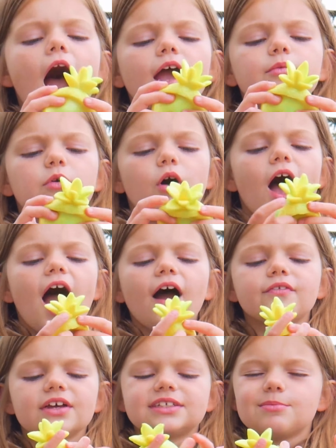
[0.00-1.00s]
I will
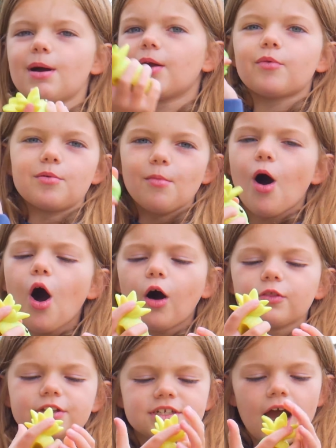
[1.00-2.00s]
have this in my room all the